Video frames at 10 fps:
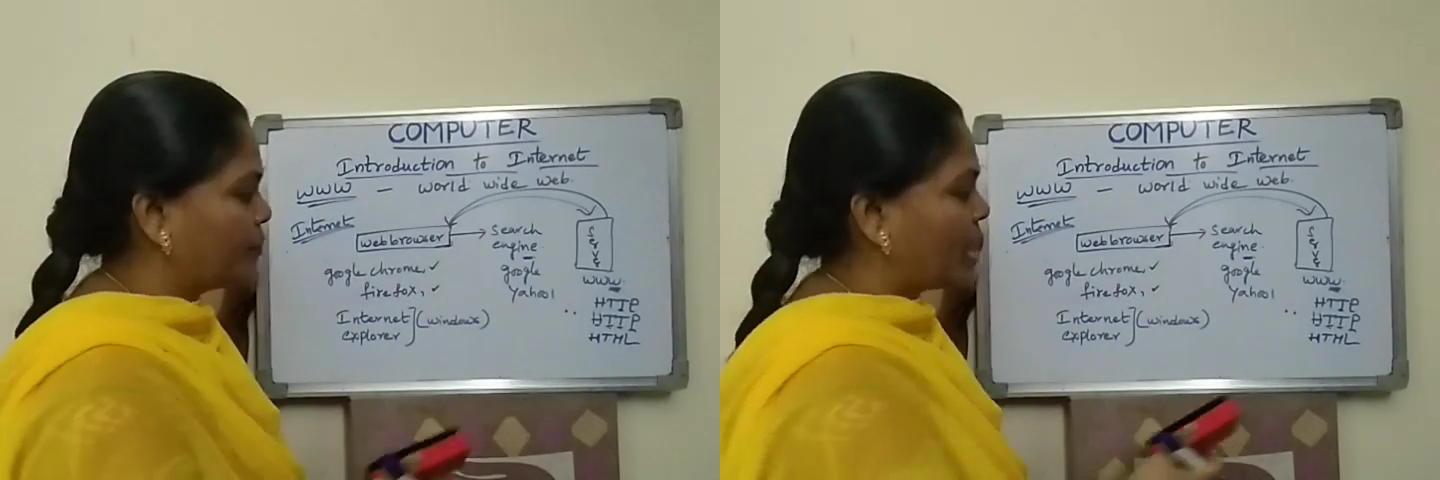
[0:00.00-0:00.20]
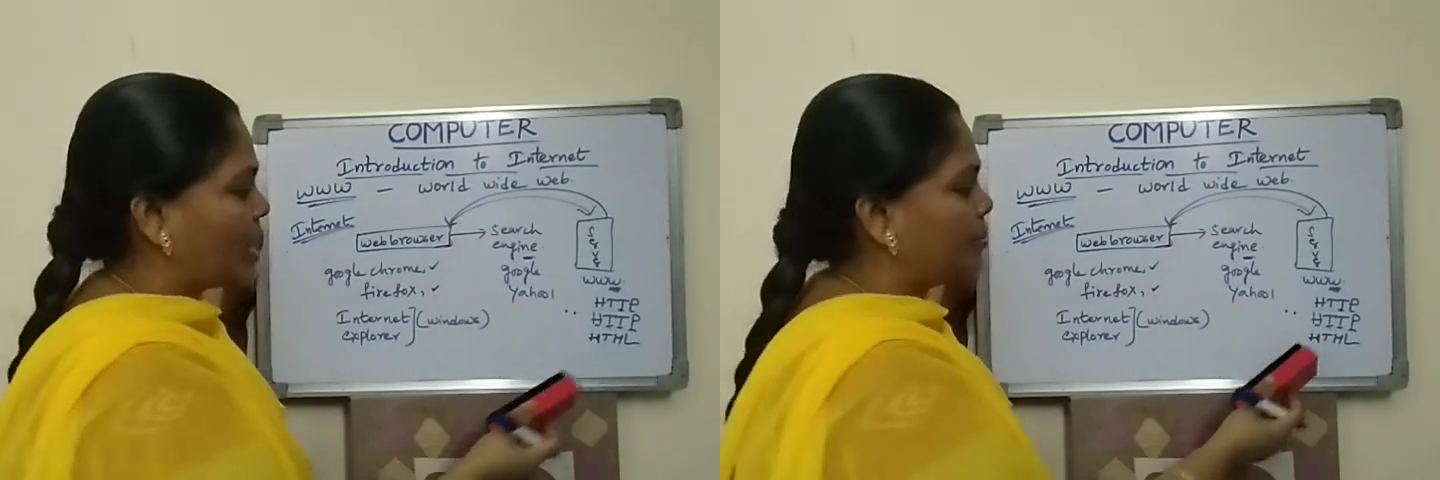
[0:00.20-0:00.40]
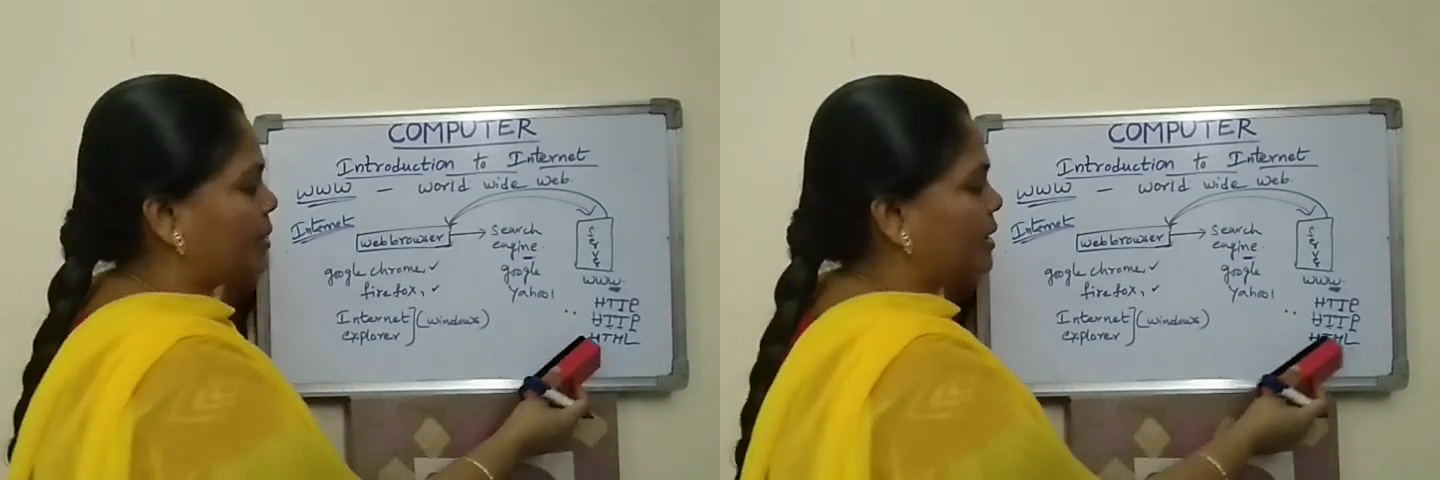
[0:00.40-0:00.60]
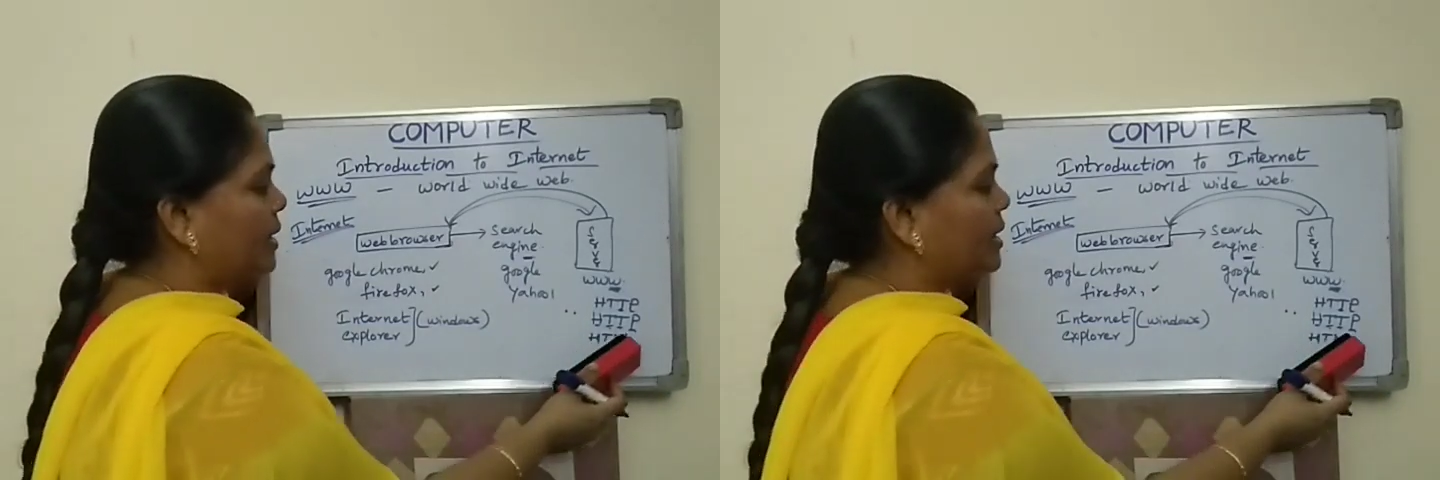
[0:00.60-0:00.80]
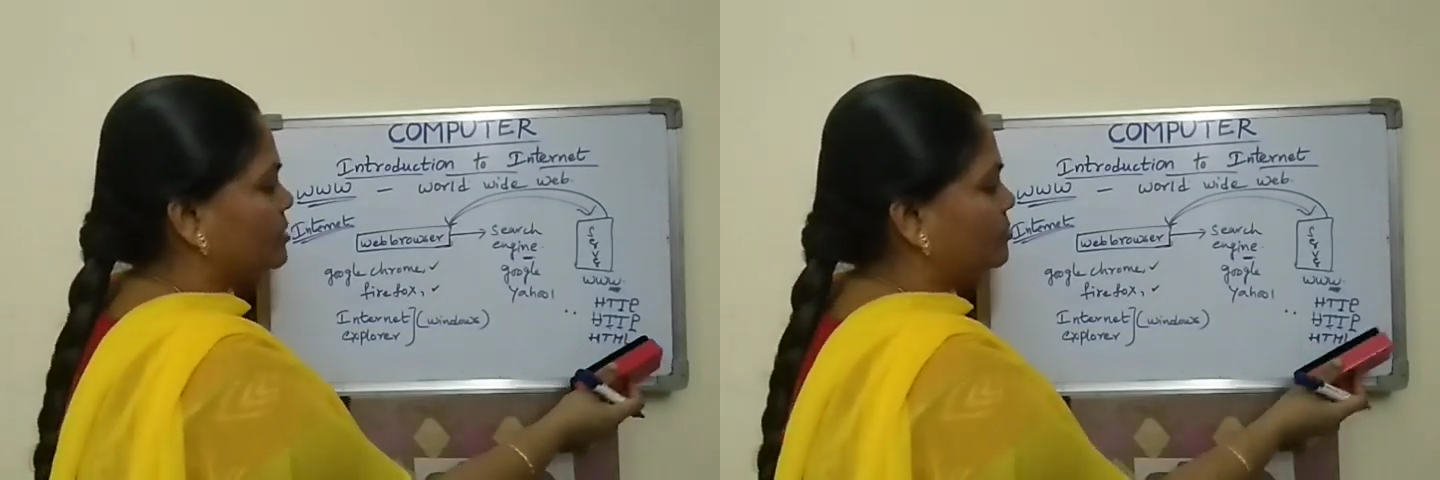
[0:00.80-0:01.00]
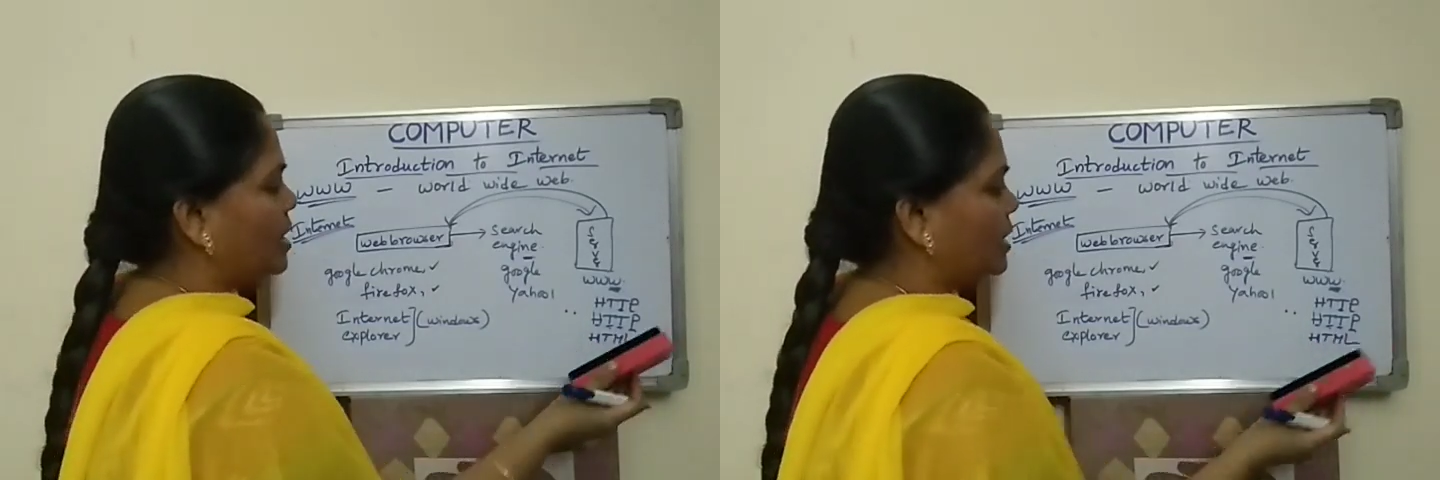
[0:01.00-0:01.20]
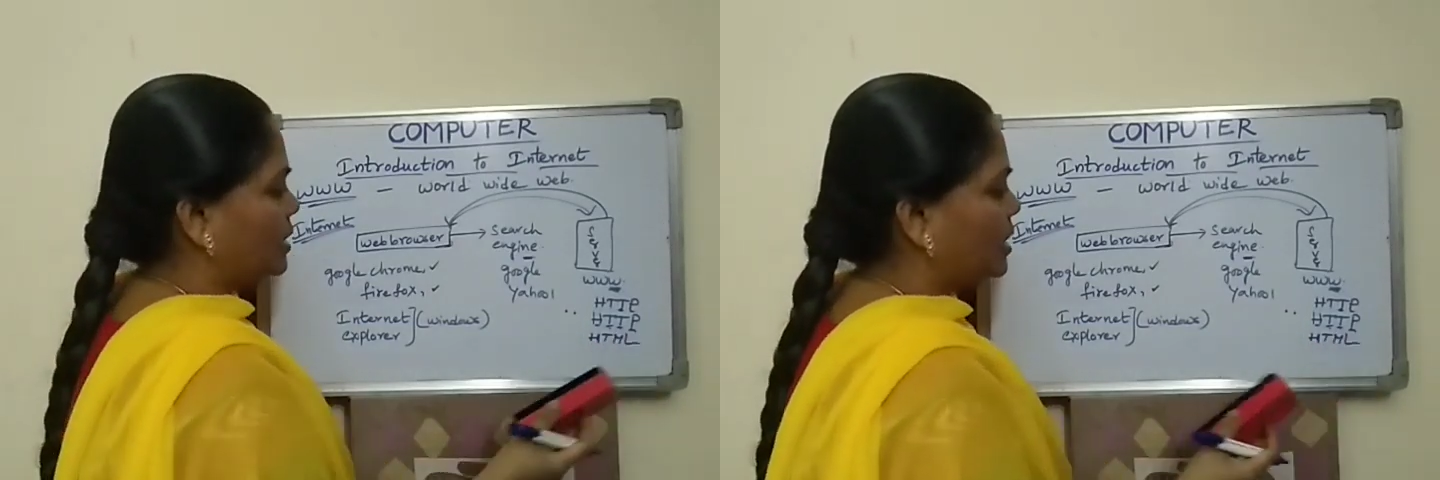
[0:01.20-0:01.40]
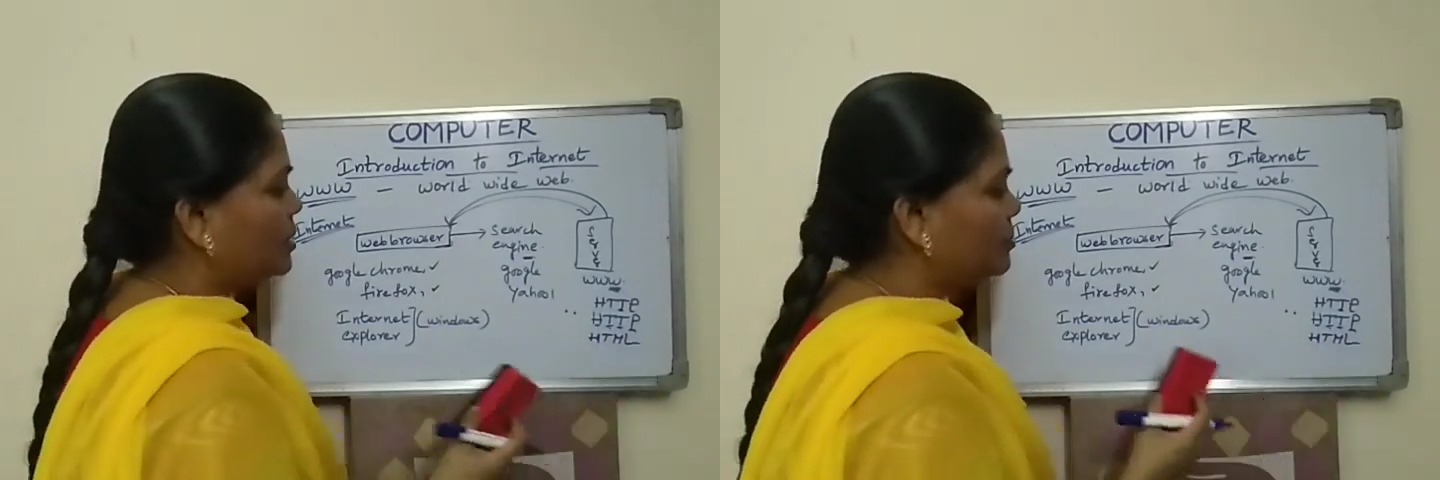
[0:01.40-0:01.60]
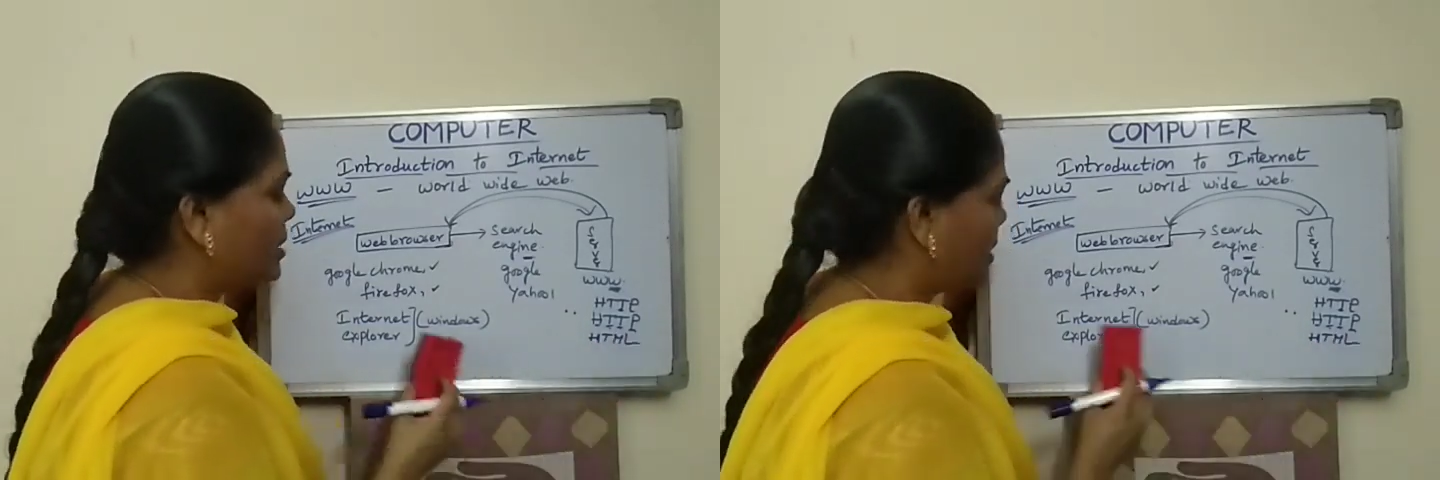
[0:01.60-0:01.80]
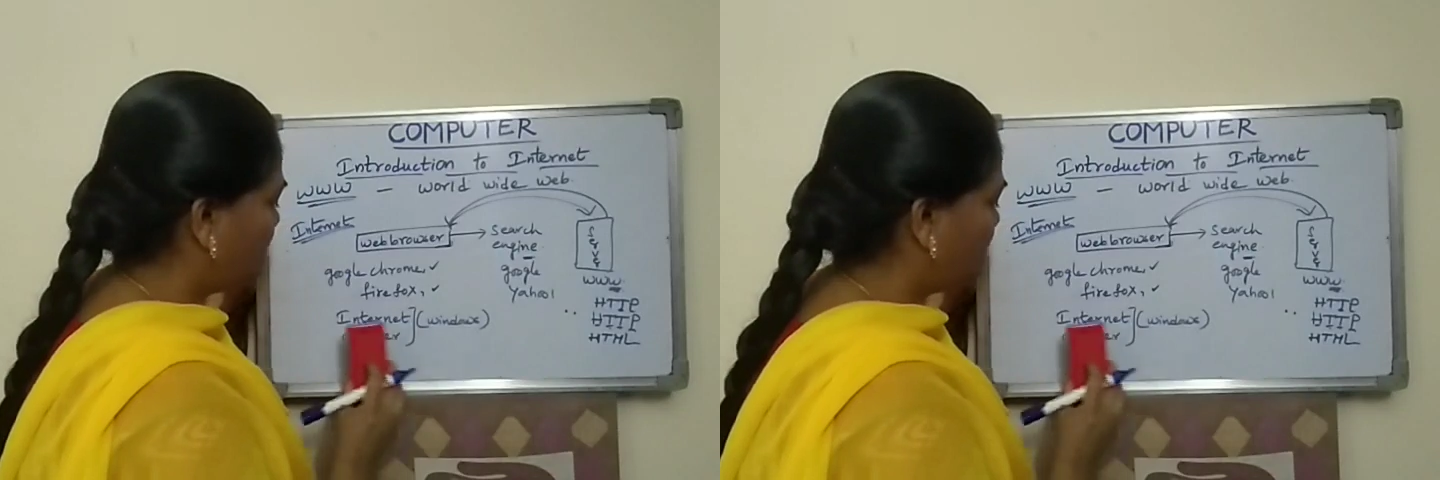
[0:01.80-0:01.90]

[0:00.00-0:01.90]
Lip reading: Hypertext Markup